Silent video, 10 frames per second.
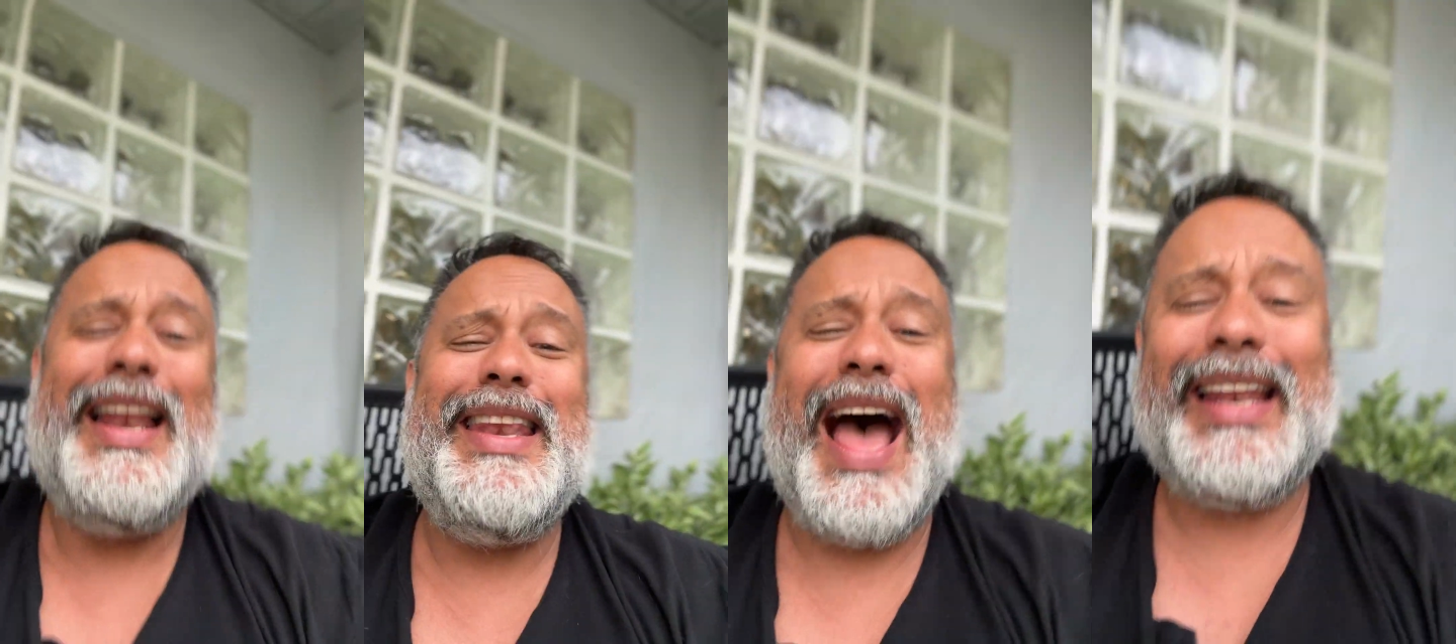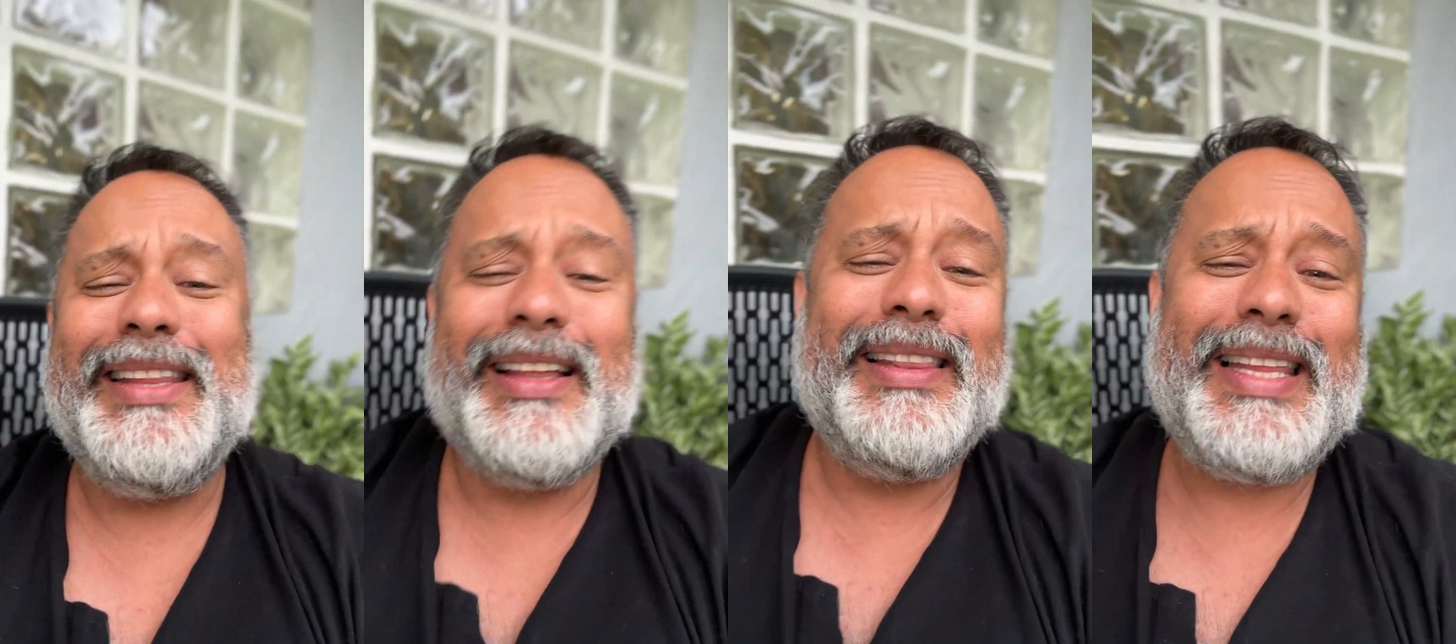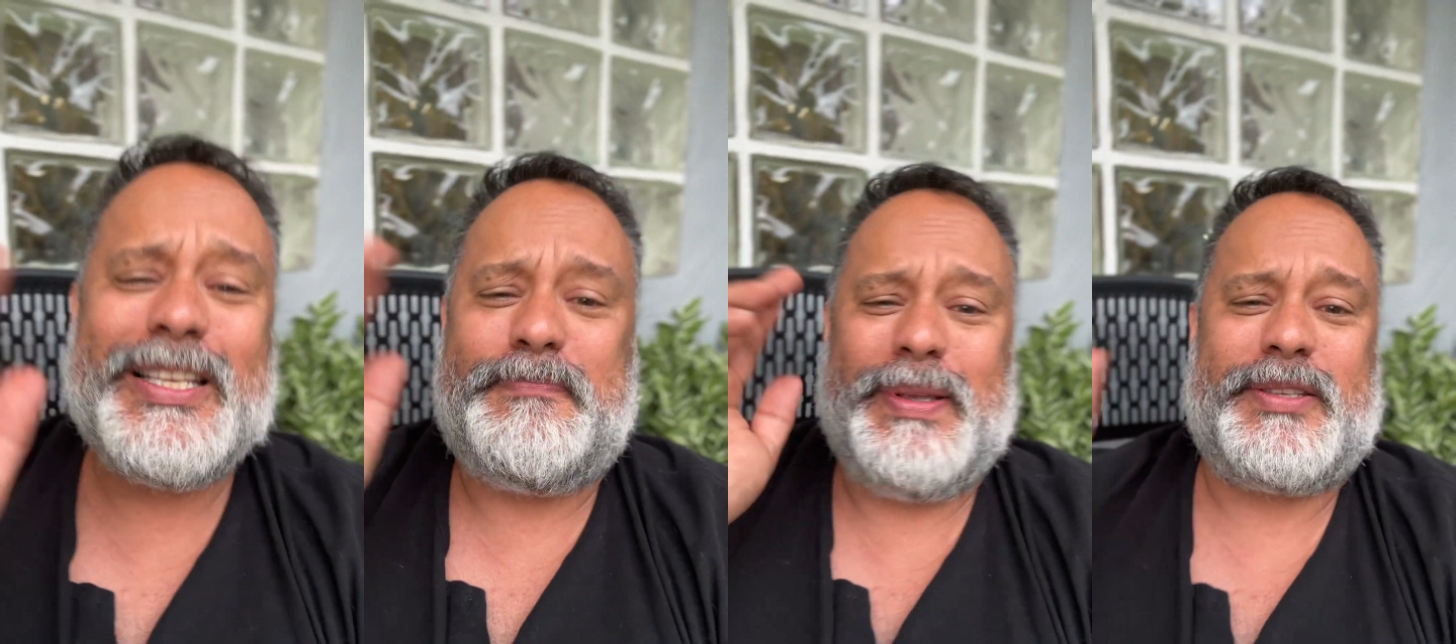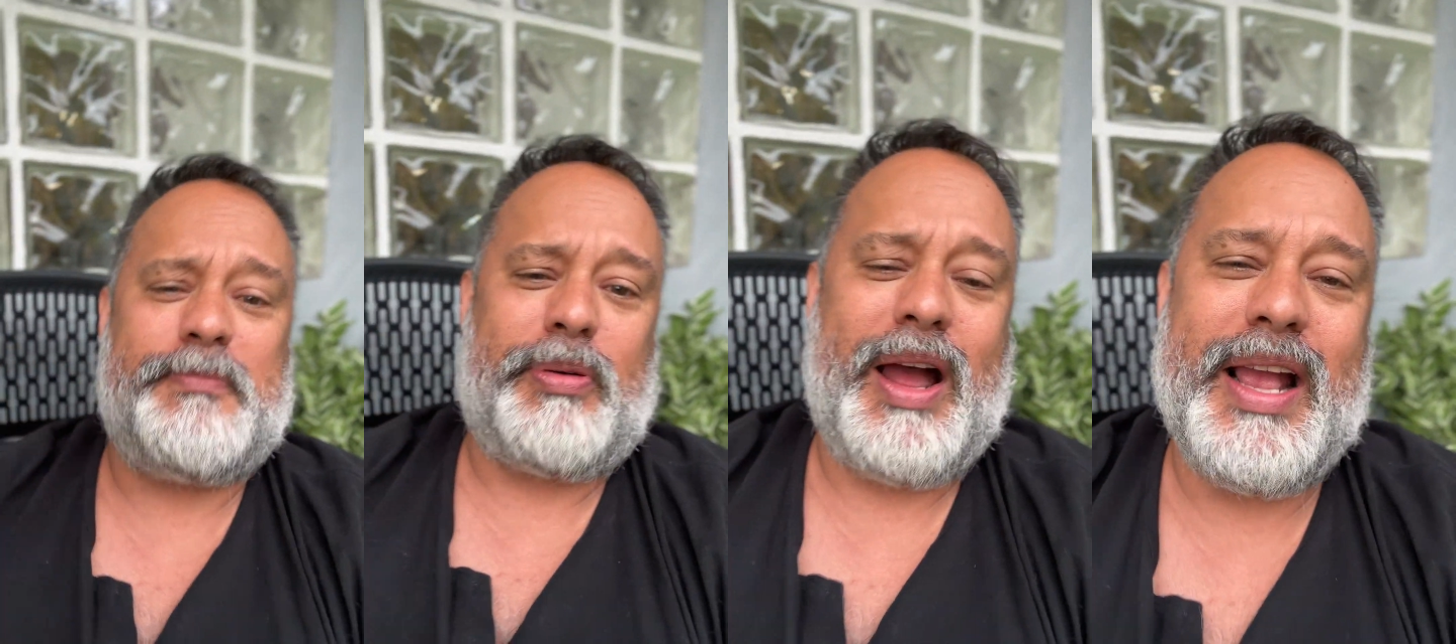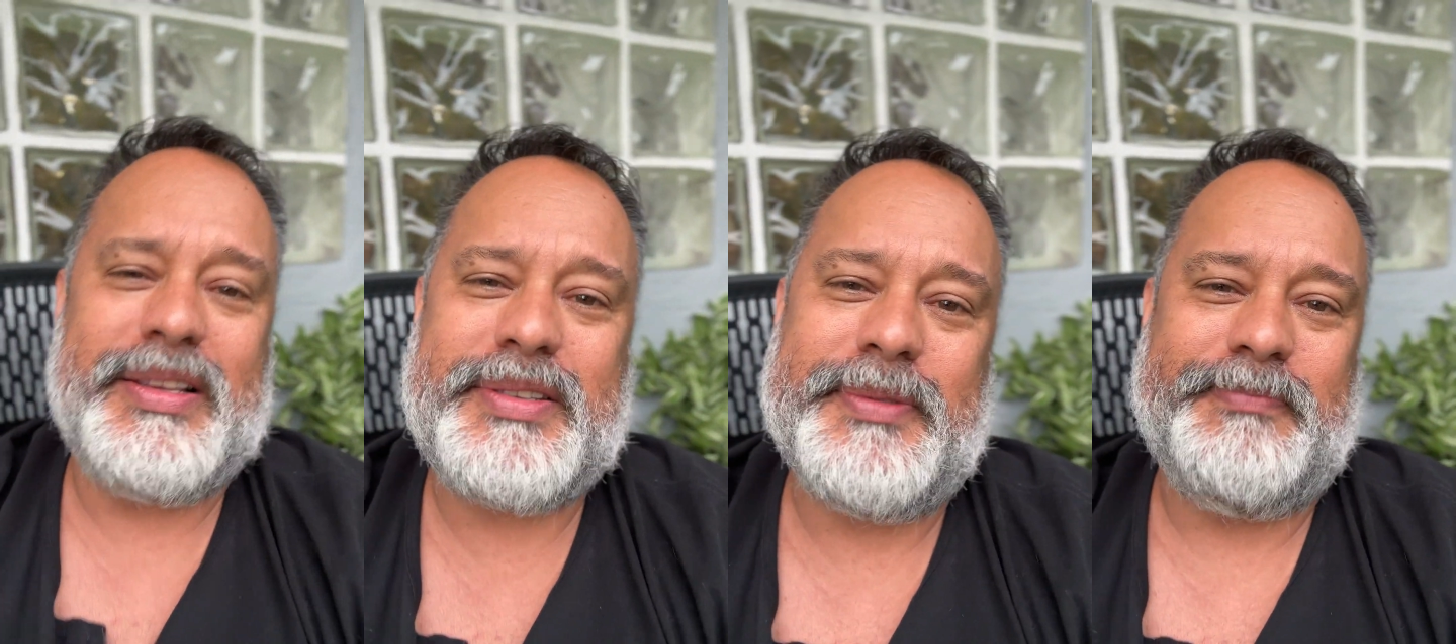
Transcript: Not in the least bit surprised.